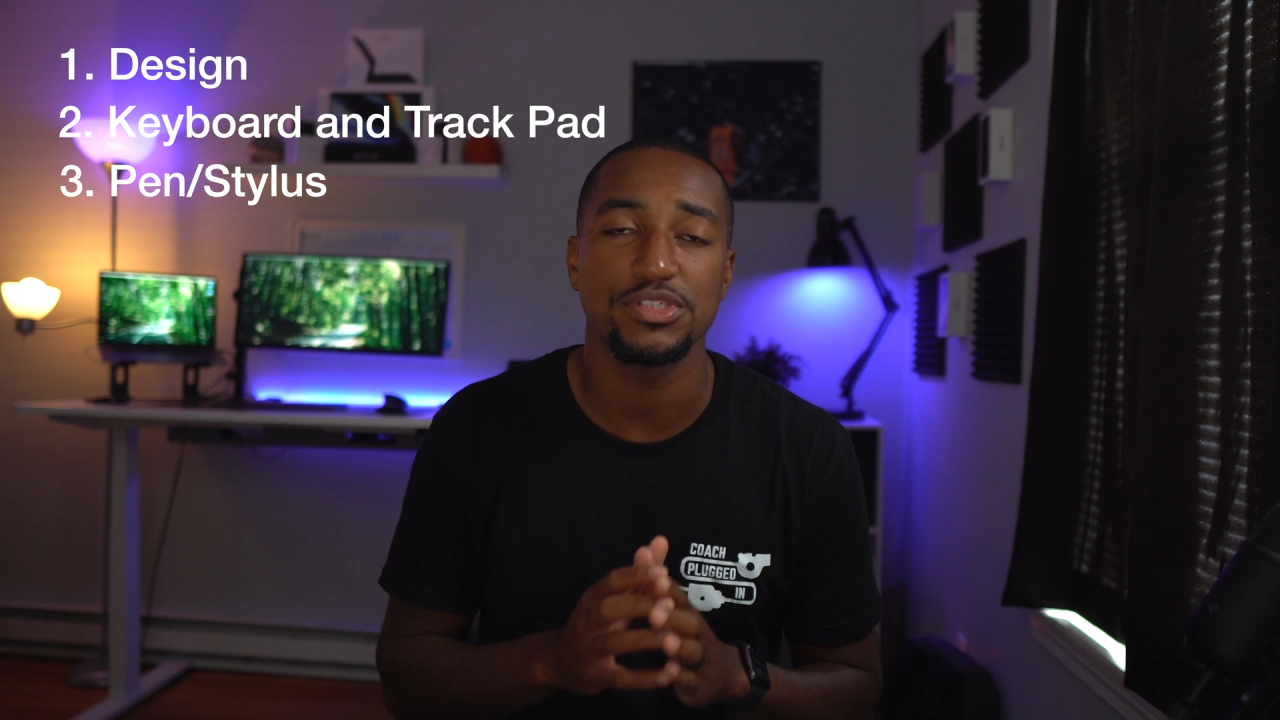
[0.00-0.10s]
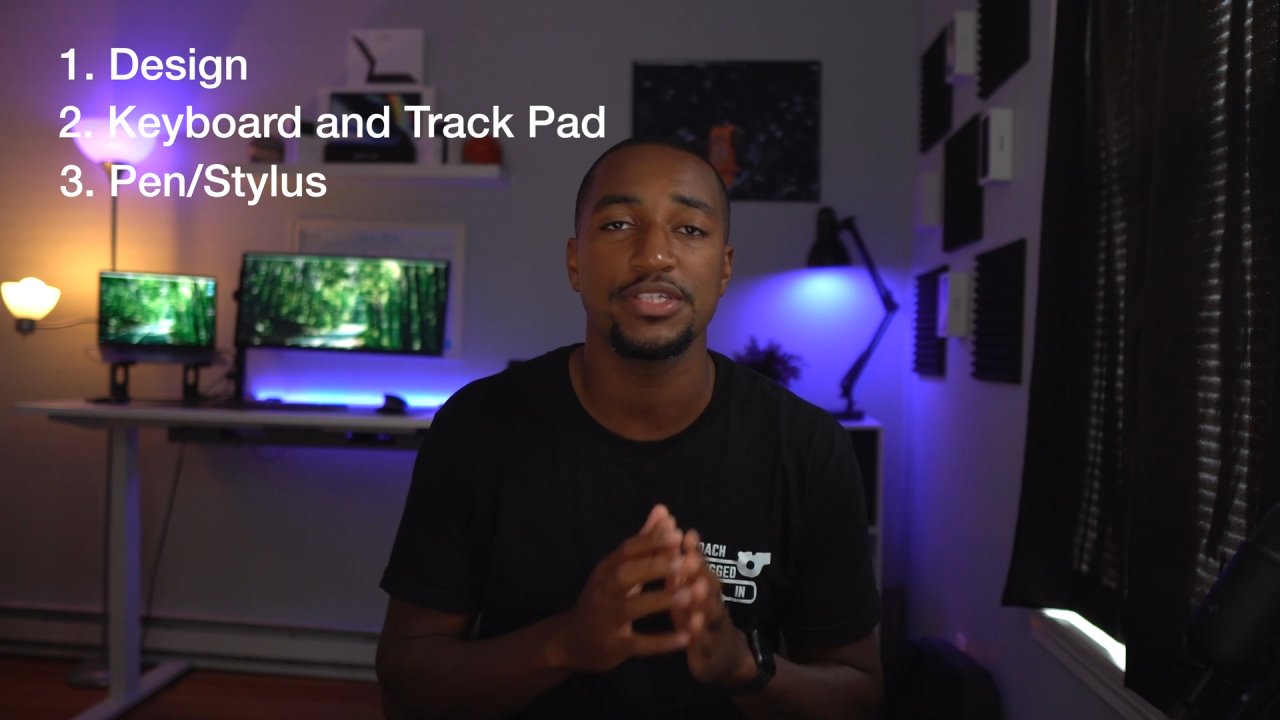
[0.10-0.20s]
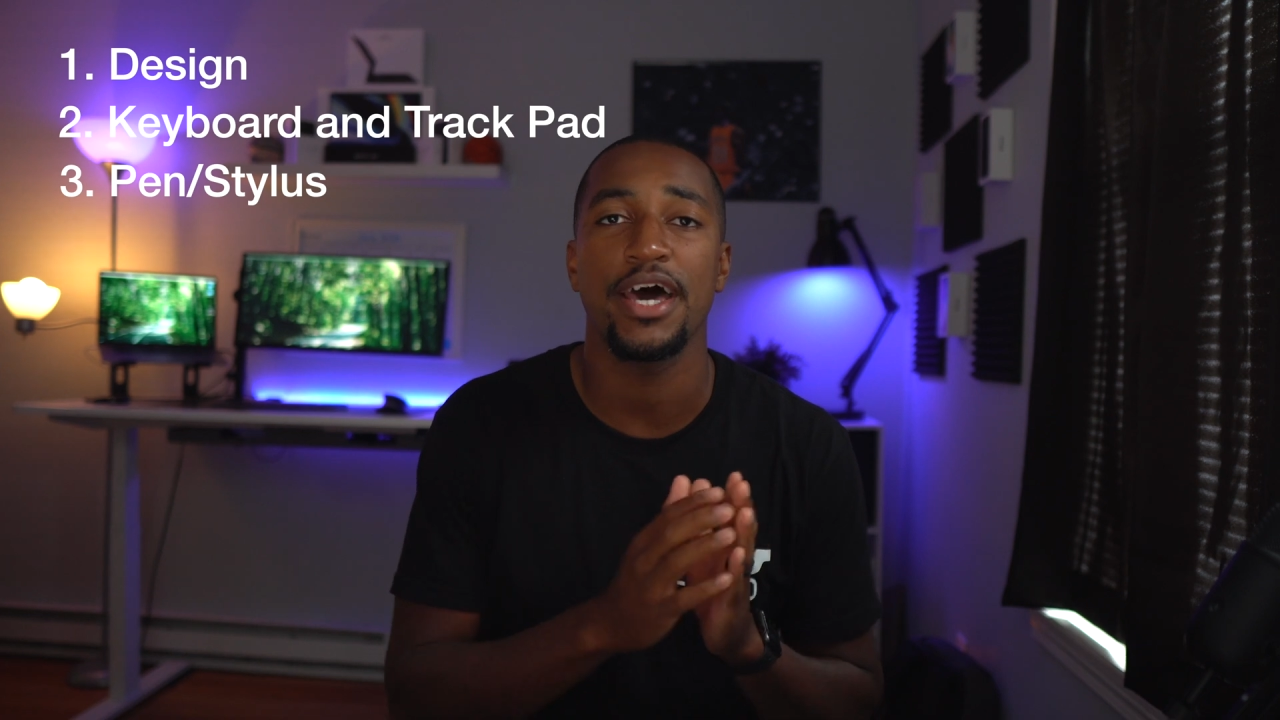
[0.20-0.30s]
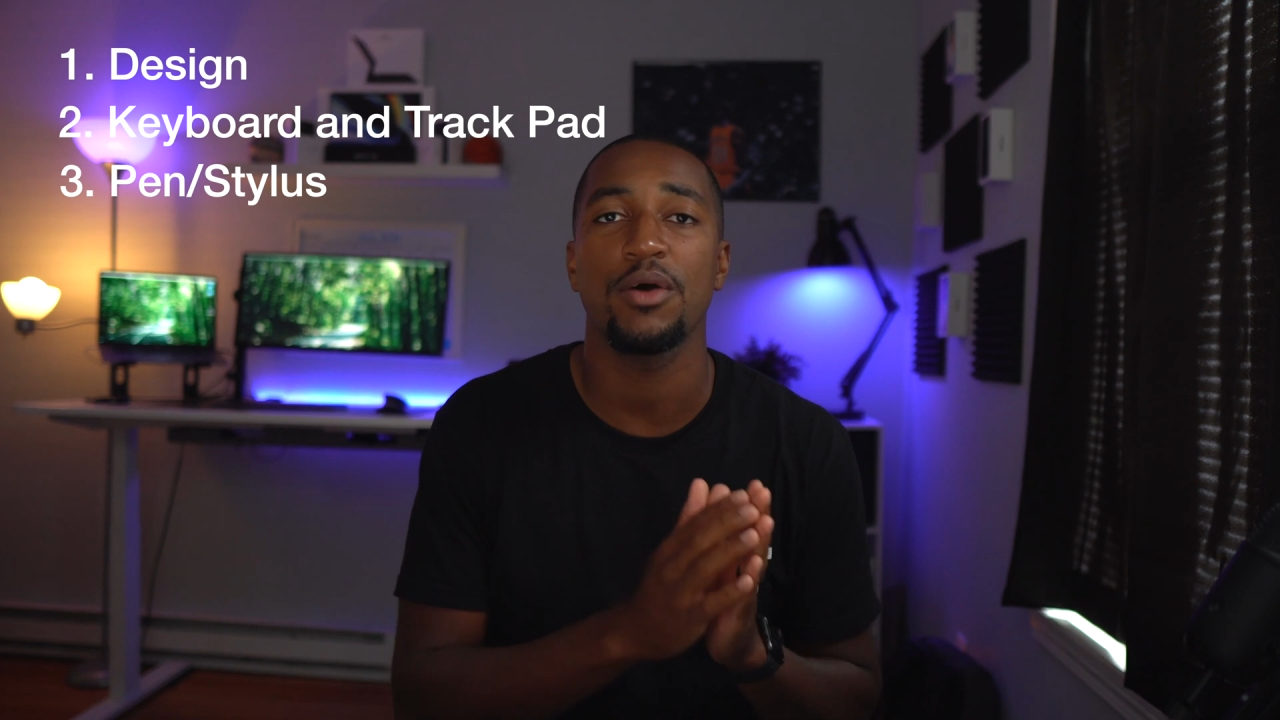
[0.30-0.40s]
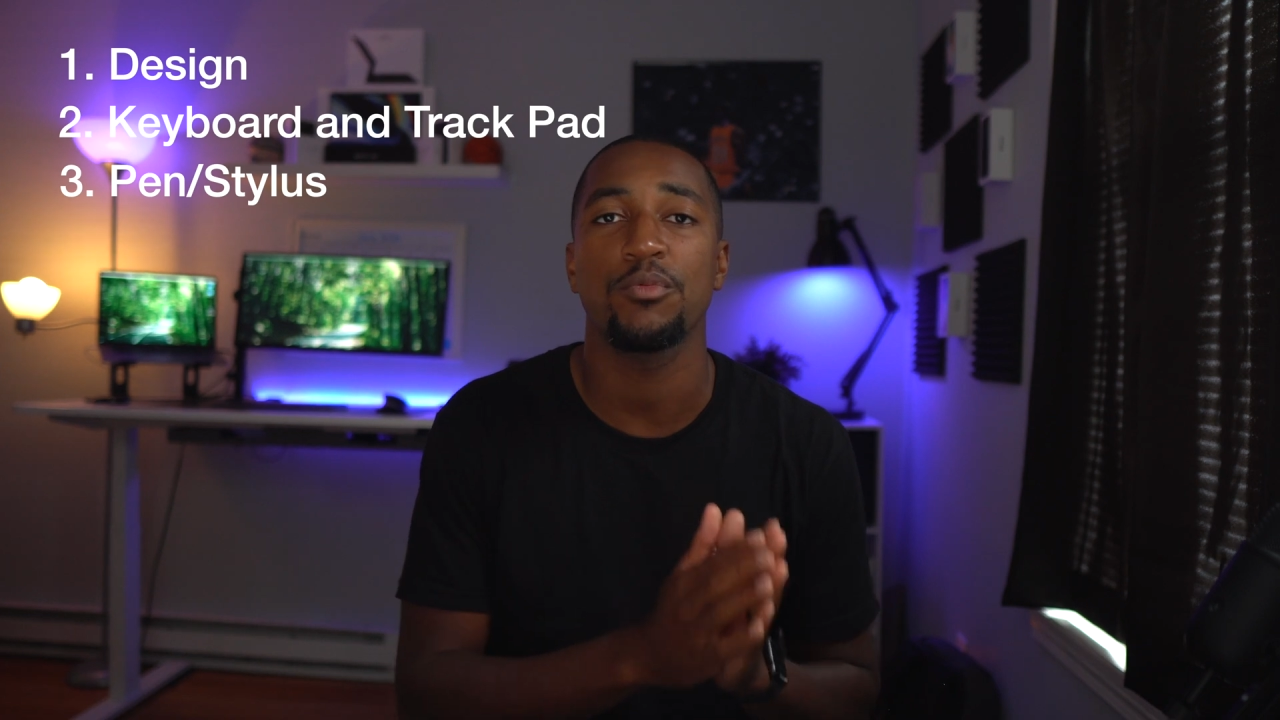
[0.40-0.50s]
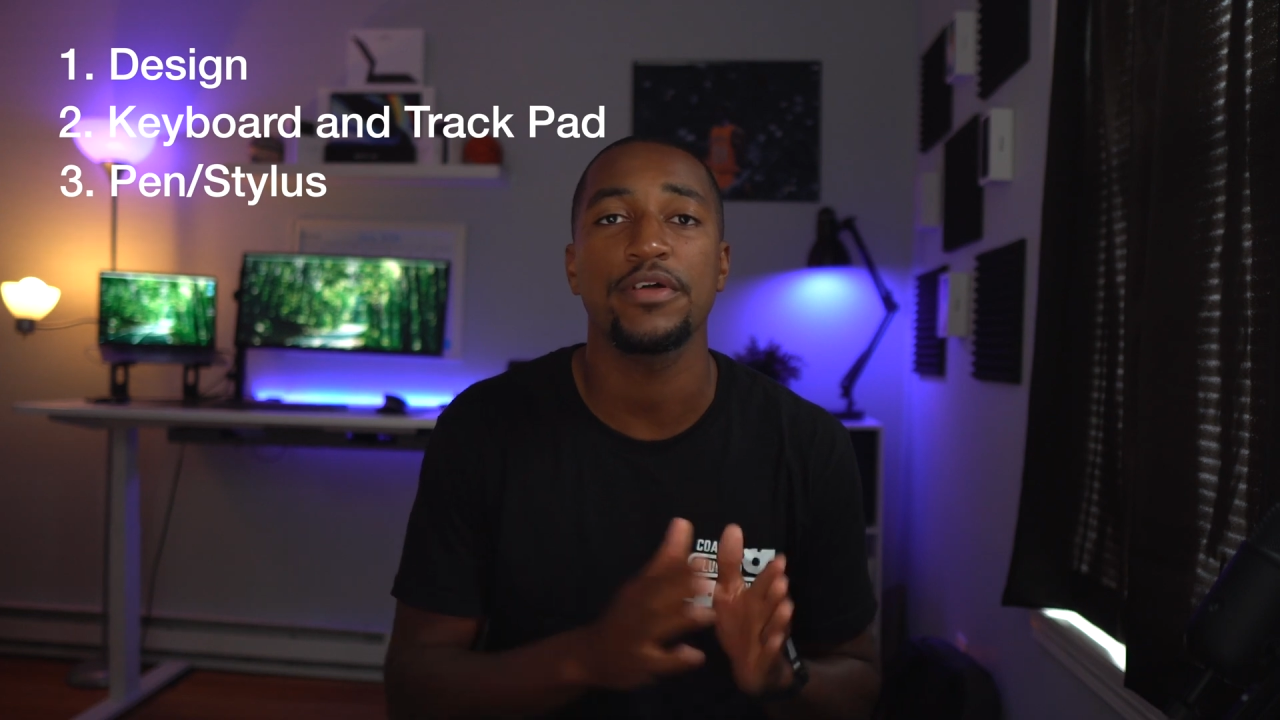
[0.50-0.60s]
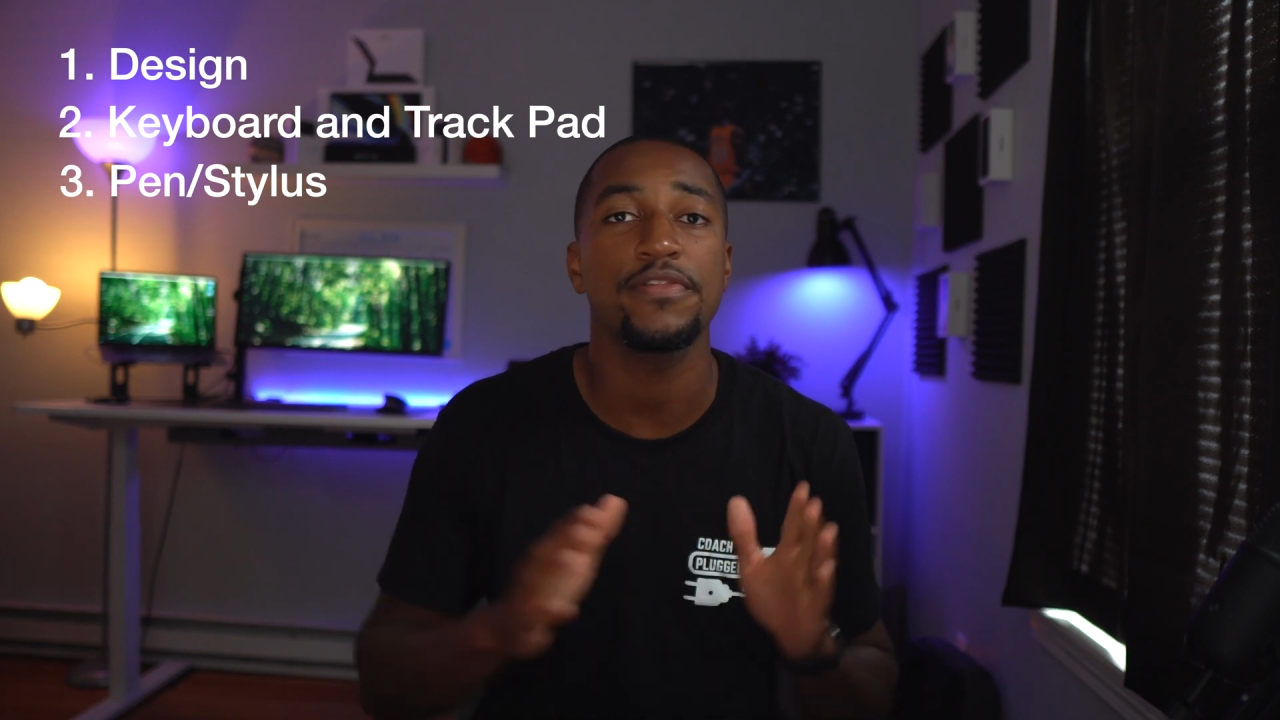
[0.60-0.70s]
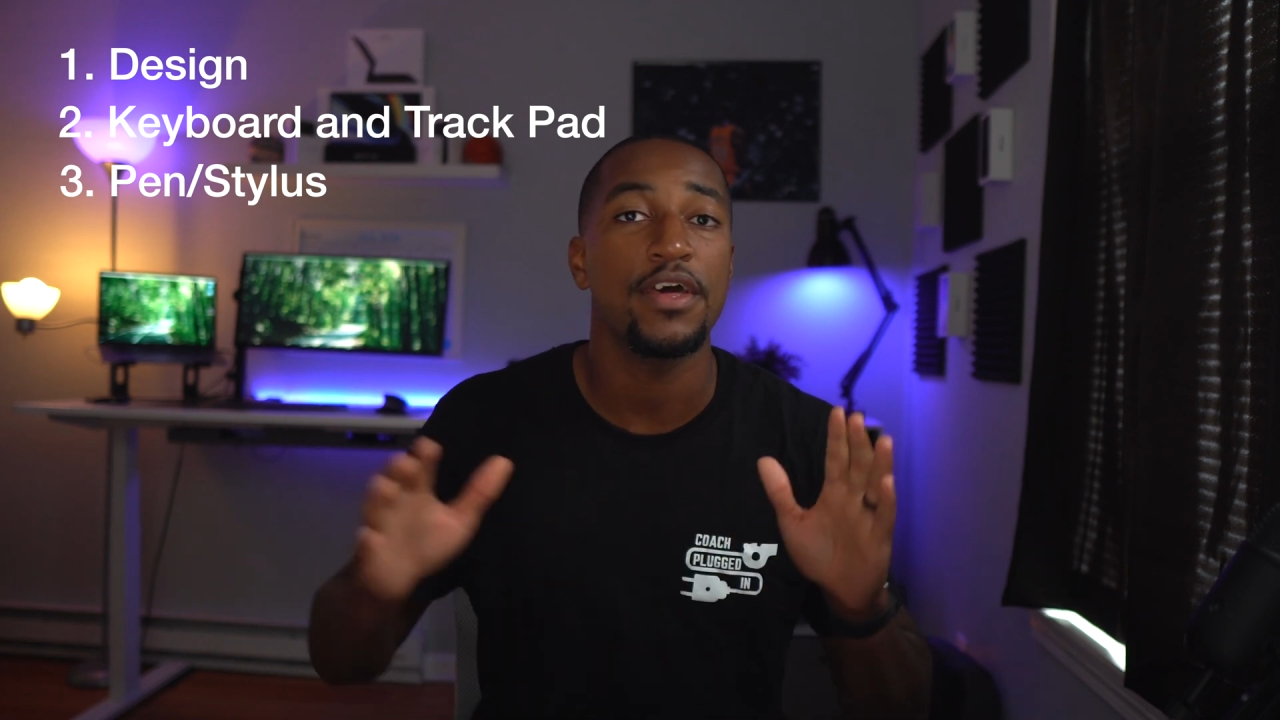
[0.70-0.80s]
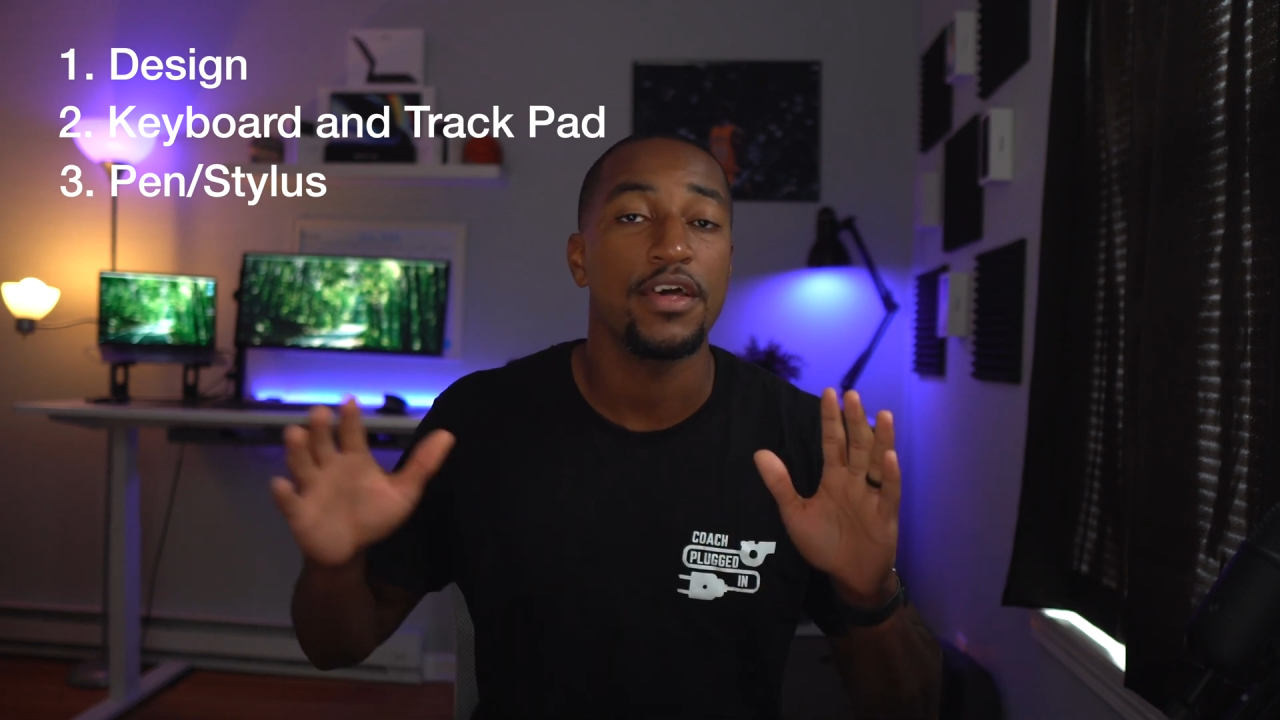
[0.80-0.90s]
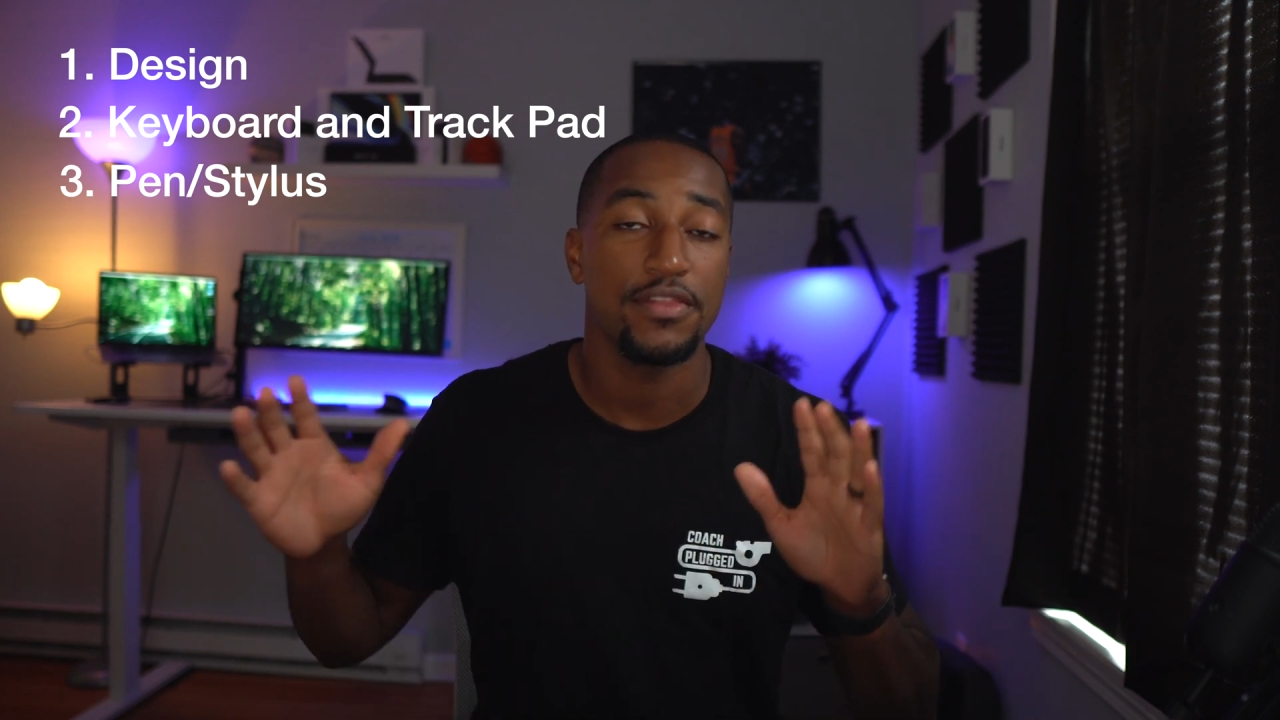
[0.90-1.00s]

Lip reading: that with